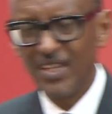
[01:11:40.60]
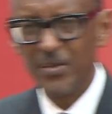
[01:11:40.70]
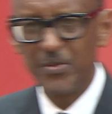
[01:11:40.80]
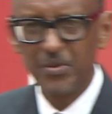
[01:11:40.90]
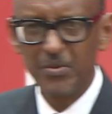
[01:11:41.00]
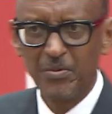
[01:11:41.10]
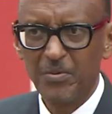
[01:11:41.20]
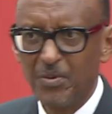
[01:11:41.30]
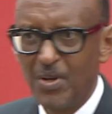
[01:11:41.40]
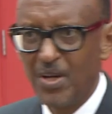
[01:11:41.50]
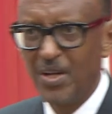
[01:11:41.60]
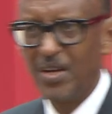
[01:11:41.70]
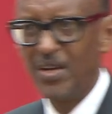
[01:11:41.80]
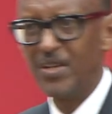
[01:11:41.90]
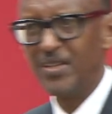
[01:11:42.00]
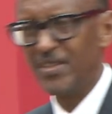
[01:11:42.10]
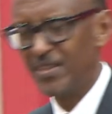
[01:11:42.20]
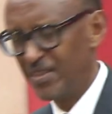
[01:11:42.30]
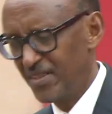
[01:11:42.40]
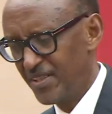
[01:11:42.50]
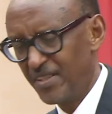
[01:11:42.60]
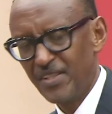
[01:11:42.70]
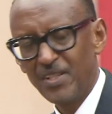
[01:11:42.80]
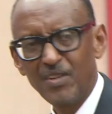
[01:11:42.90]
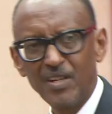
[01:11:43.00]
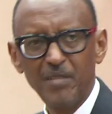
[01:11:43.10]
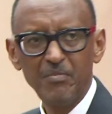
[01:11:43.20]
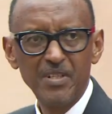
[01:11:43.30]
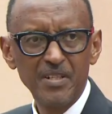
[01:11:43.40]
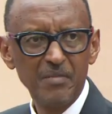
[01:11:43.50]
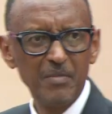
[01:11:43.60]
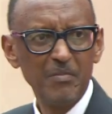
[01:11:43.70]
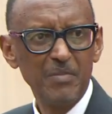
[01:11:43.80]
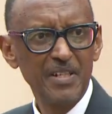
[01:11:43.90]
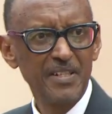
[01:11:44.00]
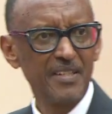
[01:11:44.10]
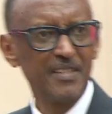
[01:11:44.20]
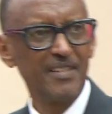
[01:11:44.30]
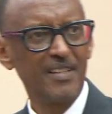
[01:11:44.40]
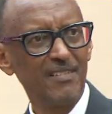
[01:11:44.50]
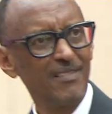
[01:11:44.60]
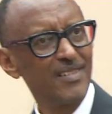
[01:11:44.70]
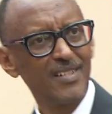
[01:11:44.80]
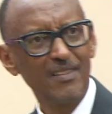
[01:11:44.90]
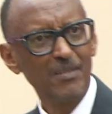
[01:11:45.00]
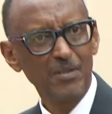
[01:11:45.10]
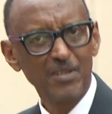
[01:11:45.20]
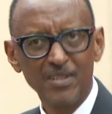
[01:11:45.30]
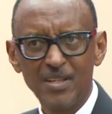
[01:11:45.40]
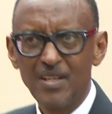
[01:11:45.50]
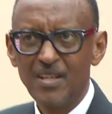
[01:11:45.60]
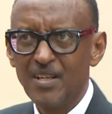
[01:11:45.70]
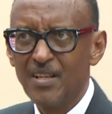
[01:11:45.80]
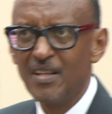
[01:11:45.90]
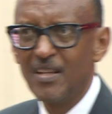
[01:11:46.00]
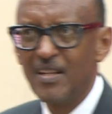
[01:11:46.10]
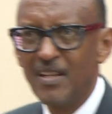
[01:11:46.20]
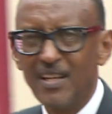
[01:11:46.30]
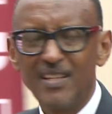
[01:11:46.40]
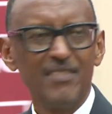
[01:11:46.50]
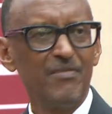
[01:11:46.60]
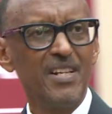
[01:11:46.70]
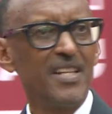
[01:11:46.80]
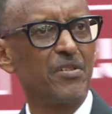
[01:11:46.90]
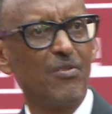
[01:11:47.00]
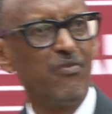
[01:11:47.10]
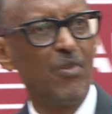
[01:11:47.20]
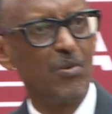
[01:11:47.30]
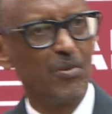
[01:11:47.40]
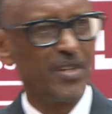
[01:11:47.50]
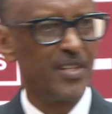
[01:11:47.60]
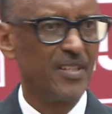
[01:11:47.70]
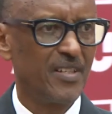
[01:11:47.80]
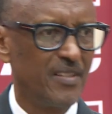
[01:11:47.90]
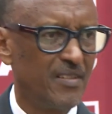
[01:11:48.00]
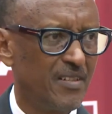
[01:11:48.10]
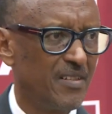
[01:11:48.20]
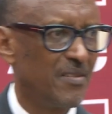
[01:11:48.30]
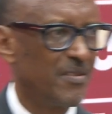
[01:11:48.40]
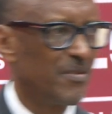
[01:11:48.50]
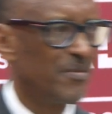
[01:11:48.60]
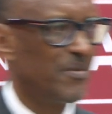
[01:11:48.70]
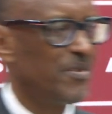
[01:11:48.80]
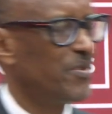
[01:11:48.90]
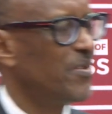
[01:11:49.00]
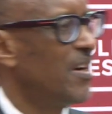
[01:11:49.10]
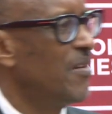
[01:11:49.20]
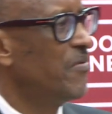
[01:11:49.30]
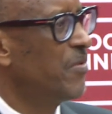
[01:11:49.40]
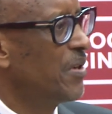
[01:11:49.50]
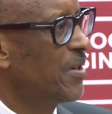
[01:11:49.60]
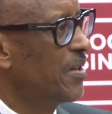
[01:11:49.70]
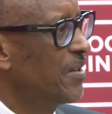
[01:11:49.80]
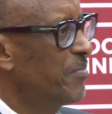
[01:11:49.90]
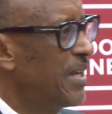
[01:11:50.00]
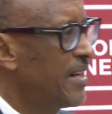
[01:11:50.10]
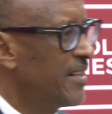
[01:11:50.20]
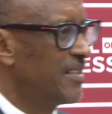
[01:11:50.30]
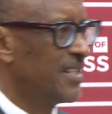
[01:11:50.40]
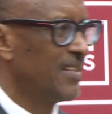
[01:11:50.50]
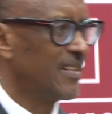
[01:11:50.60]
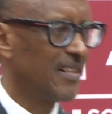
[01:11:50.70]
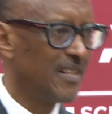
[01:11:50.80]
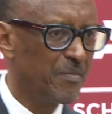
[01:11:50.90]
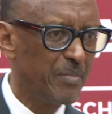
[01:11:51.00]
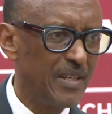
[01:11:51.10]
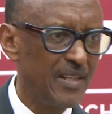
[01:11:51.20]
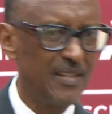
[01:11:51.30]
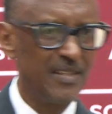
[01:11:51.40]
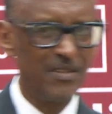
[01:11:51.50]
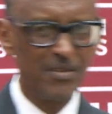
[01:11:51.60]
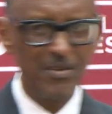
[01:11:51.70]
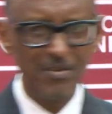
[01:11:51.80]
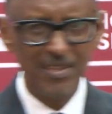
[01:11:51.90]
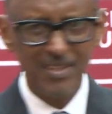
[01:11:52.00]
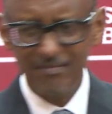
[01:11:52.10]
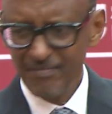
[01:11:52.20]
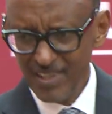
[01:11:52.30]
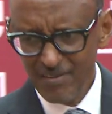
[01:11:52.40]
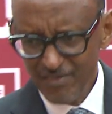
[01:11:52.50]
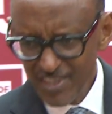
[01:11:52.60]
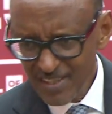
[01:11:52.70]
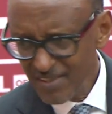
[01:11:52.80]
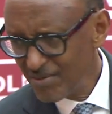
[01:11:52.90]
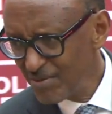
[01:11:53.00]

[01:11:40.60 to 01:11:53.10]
used to tease our cabinet members and would say, look, even as of old, we used to have parents, our grandparents and so on, they would just